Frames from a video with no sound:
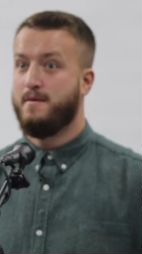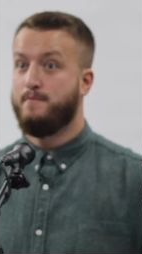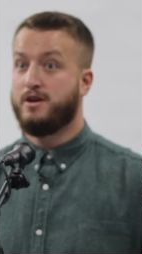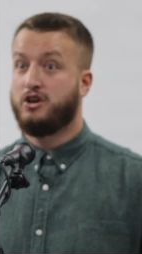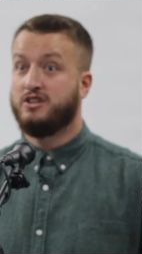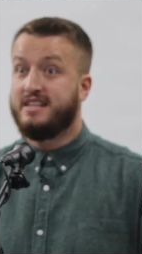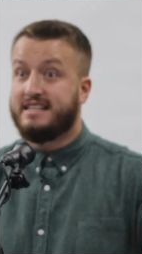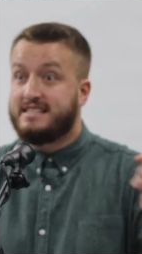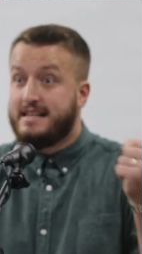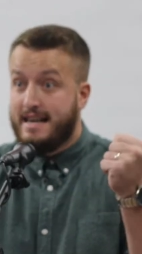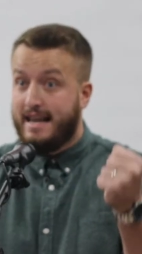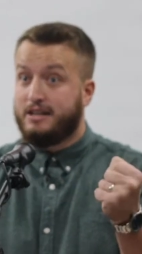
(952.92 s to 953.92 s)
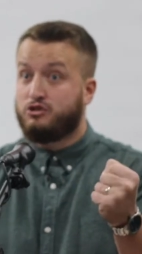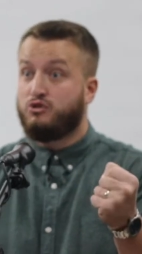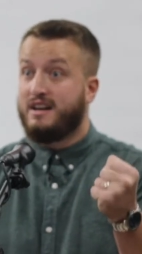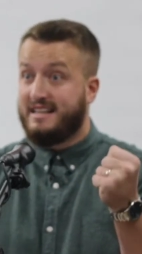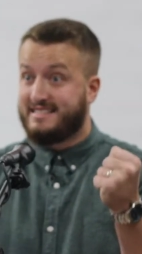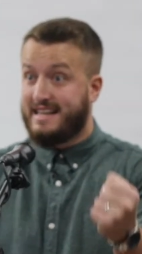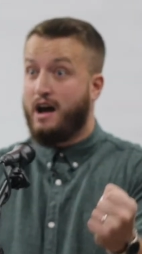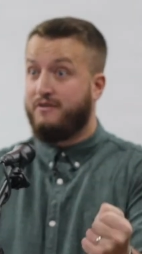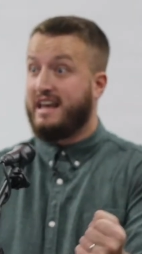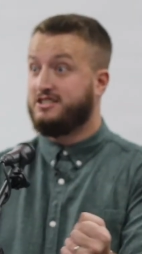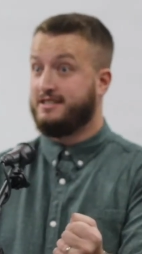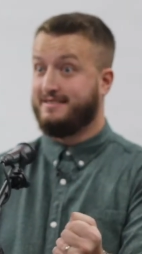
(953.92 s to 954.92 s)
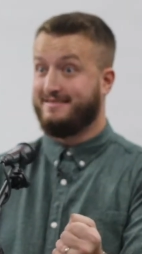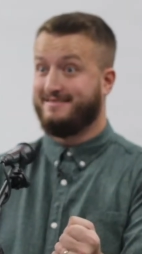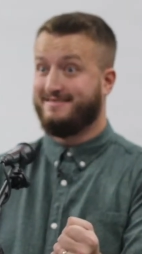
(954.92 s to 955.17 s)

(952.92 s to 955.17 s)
Because it's literally salvation.